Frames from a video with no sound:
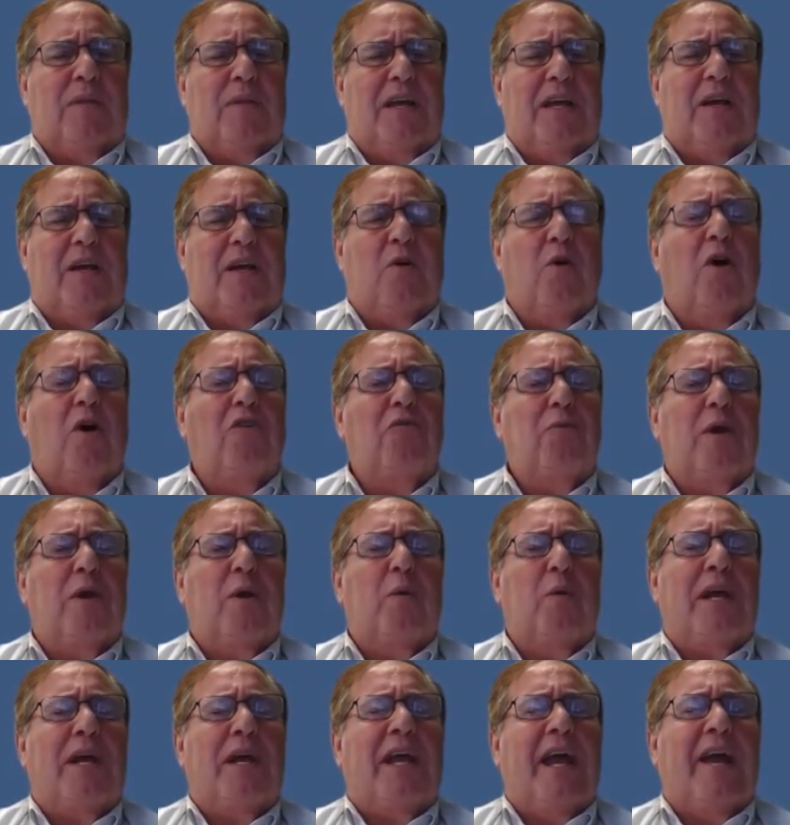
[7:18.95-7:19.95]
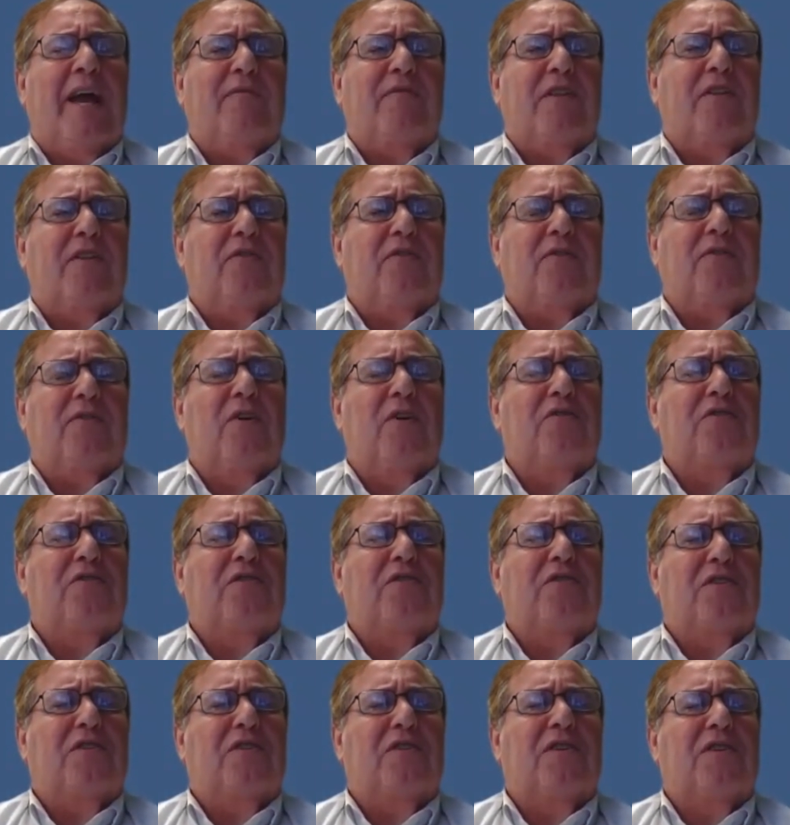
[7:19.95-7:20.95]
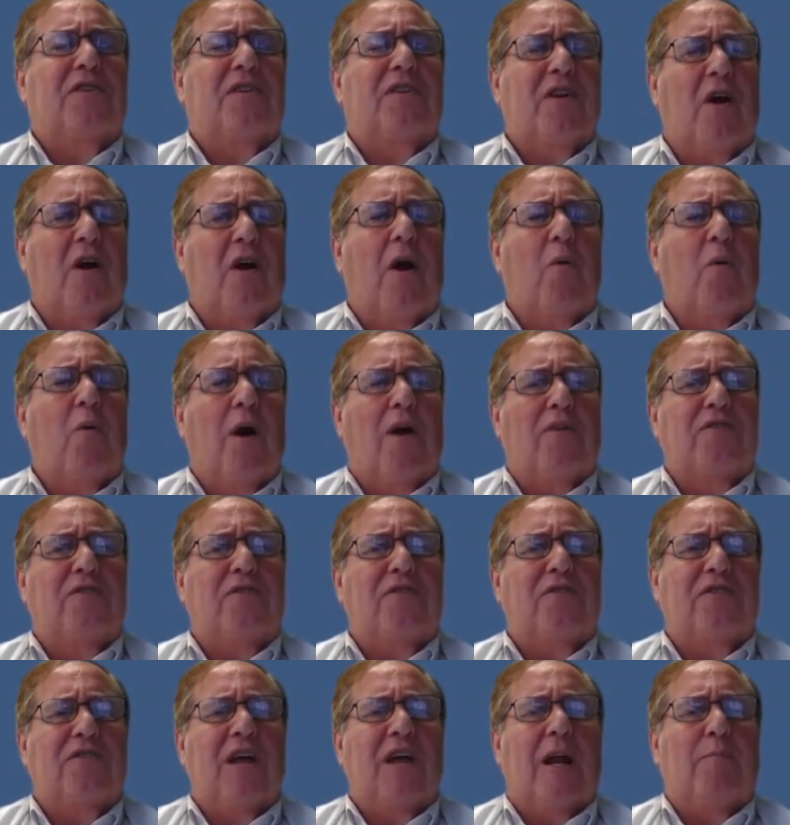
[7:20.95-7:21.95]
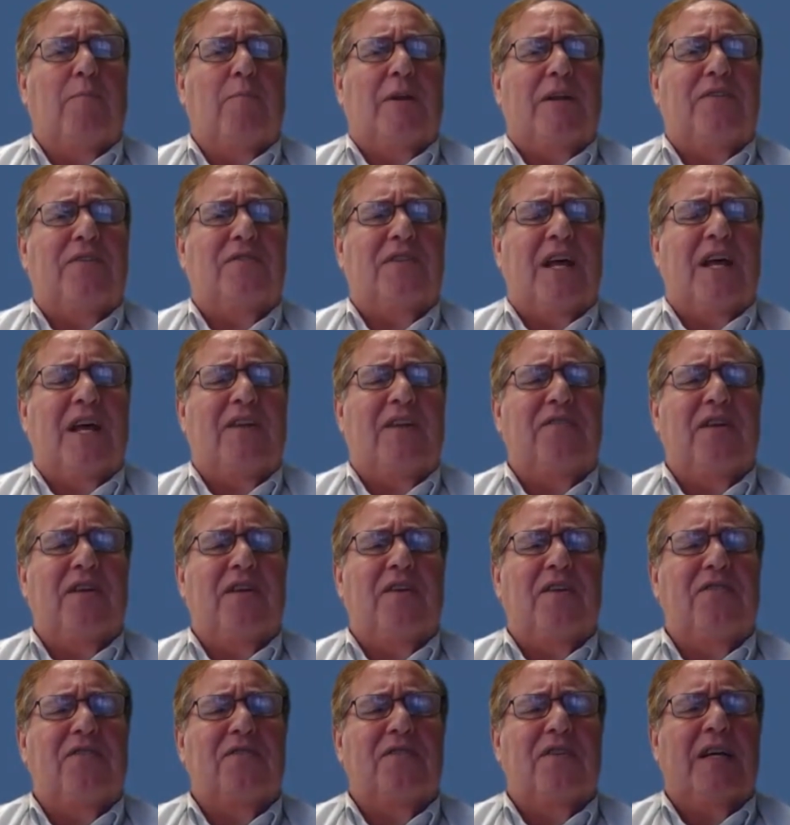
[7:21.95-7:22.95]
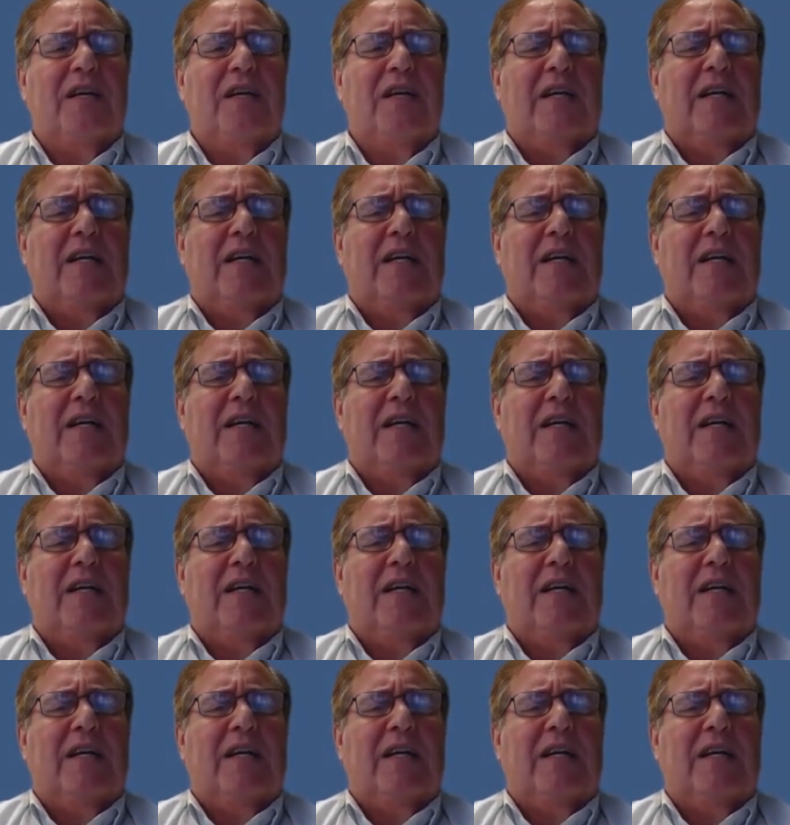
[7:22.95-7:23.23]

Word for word: he calls me a week after the first car wash is set up, and he says,